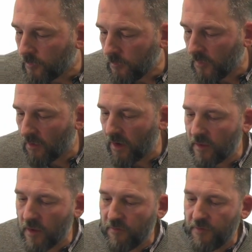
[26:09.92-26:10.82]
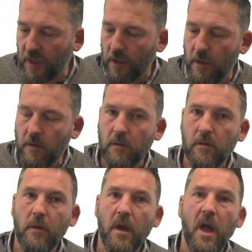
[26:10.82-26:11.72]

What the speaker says: Great stuff, thank you.